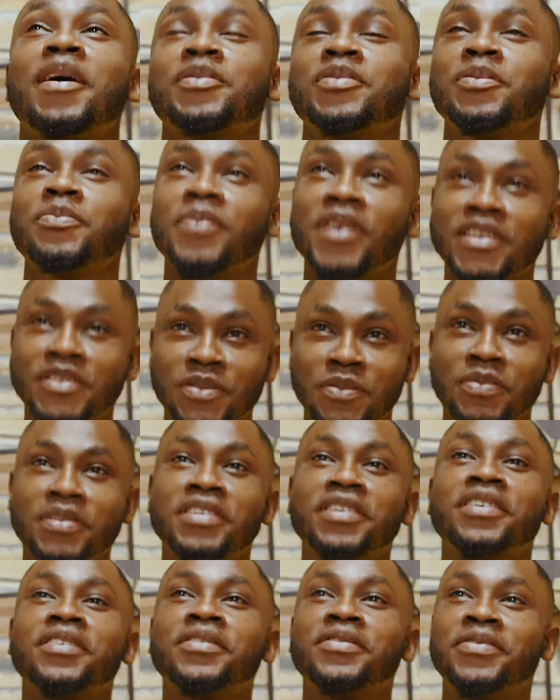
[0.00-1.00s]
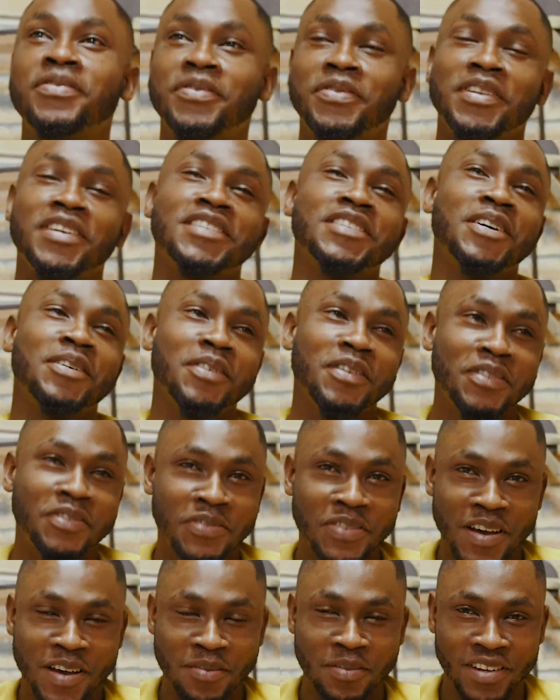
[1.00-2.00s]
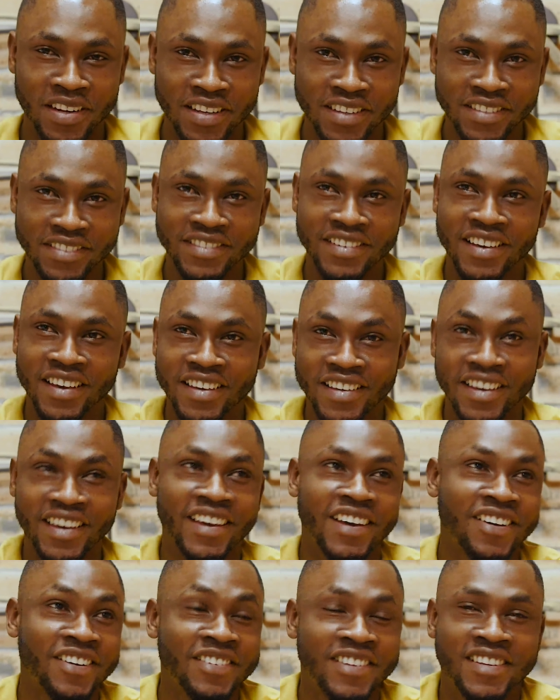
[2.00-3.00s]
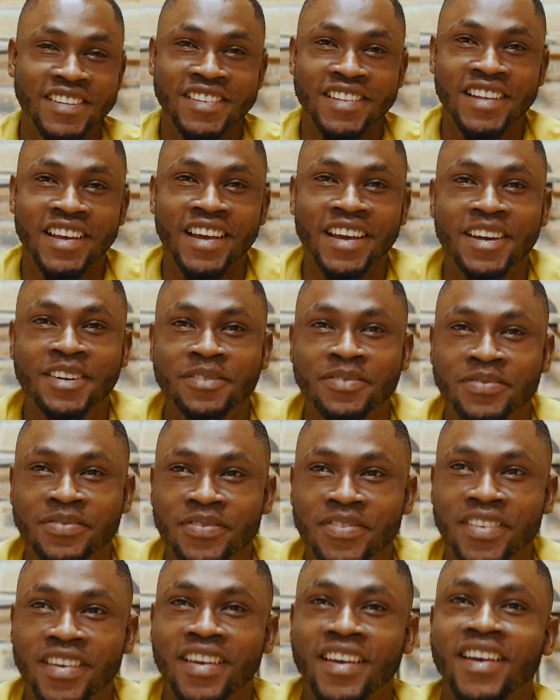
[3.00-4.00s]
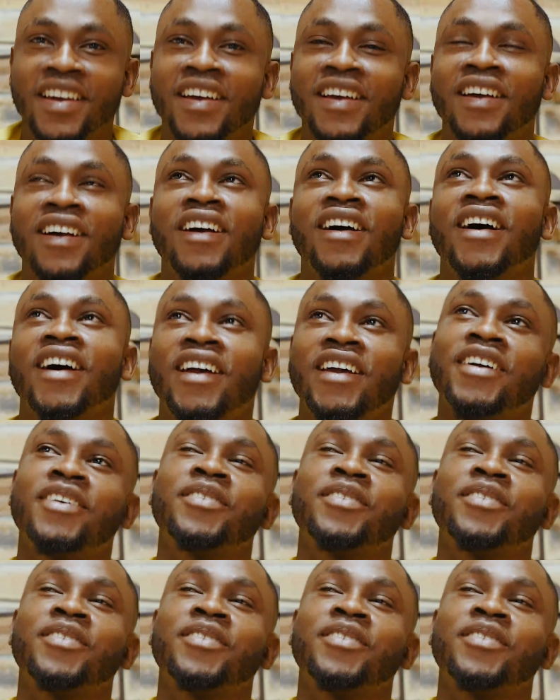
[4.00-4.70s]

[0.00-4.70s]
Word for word: I'm so proud to be of Flutterwave family. Yeah, honestly, I am. I